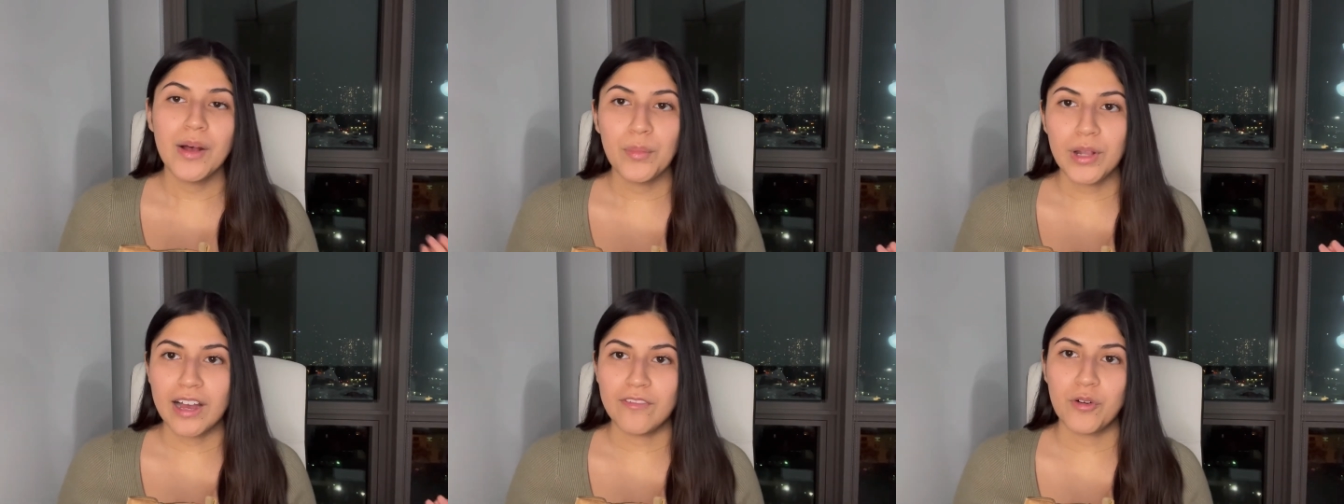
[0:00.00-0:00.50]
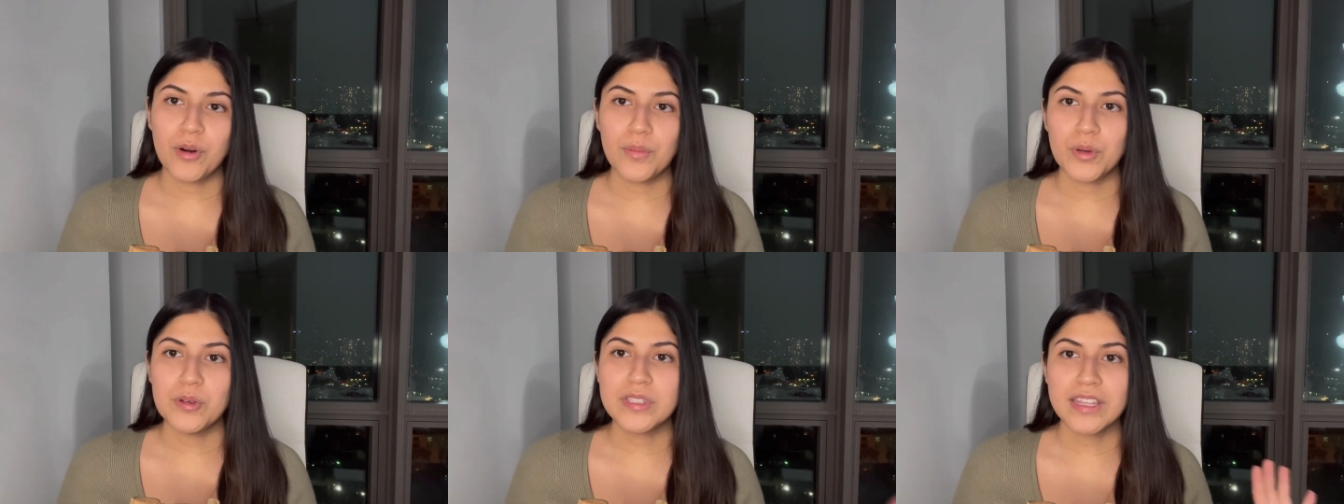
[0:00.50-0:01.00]
platform
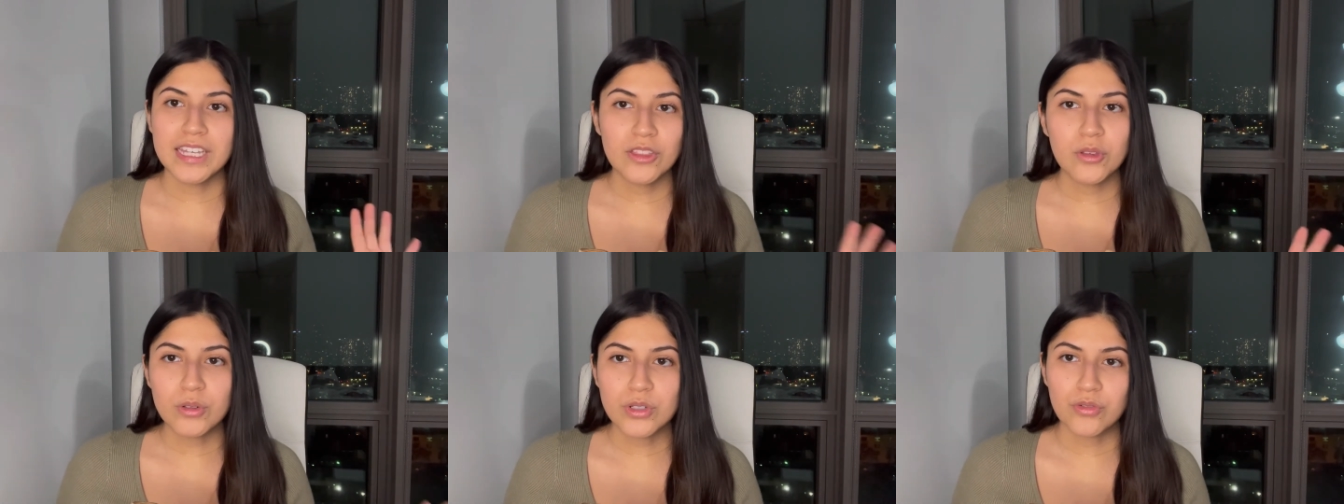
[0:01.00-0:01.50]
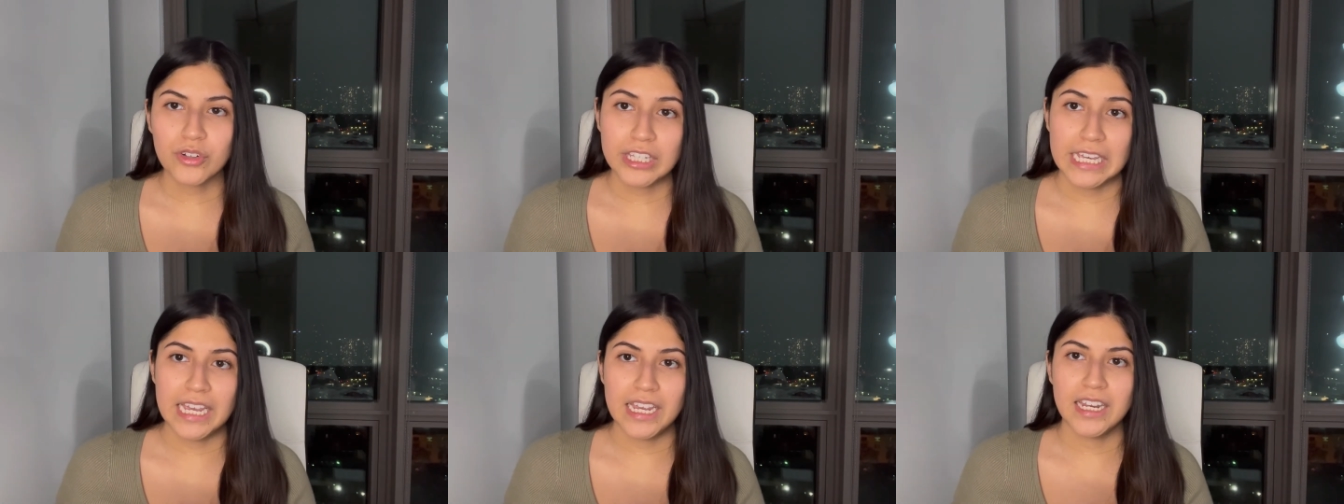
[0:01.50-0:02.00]
boots, I think those are
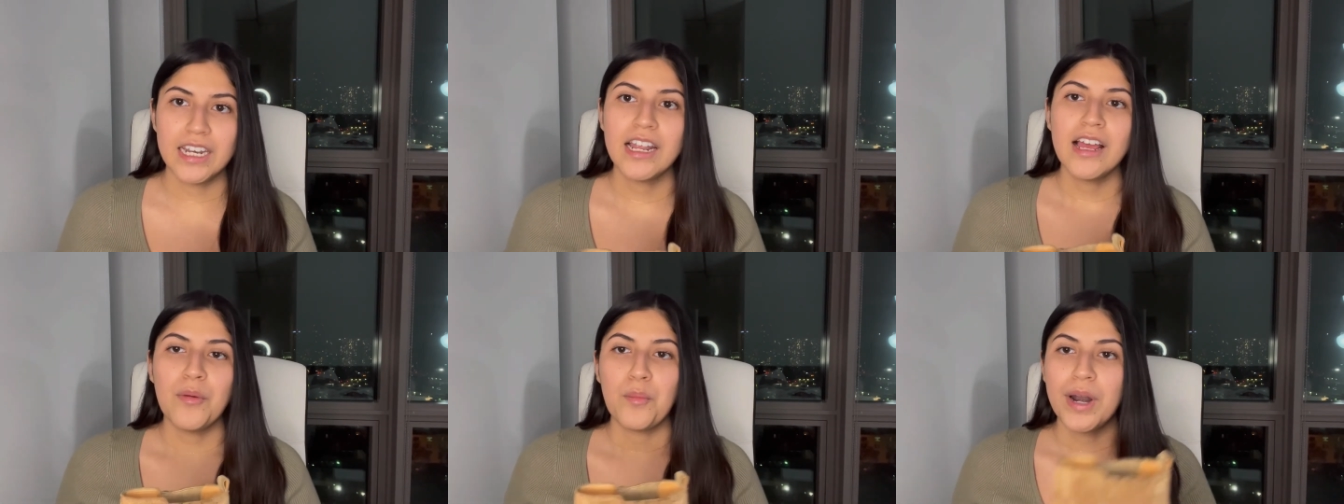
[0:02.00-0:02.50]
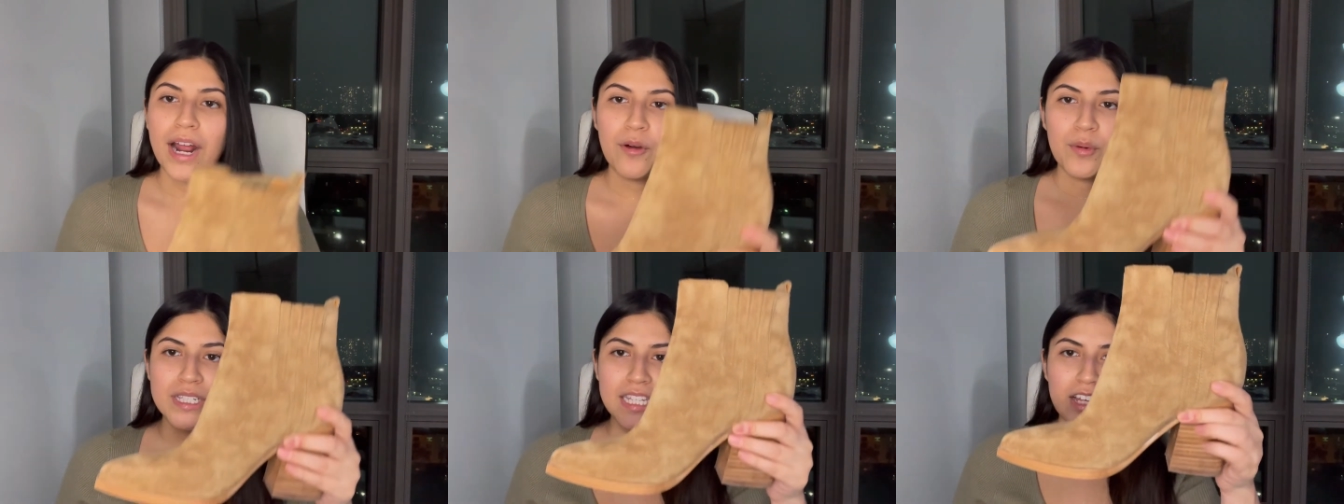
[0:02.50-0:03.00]
really in, but I
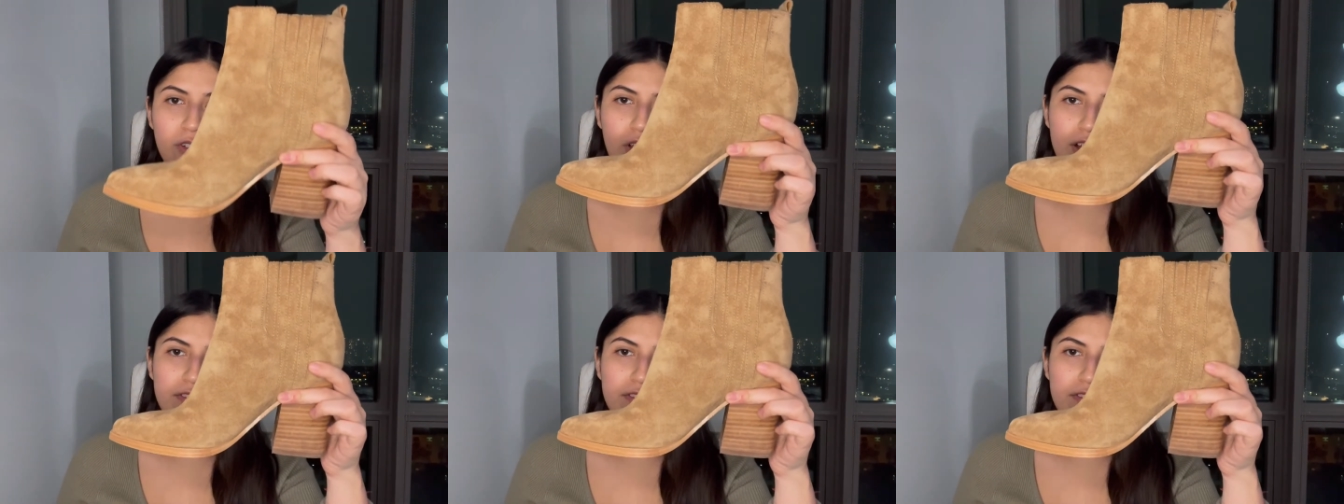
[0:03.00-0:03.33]
always like love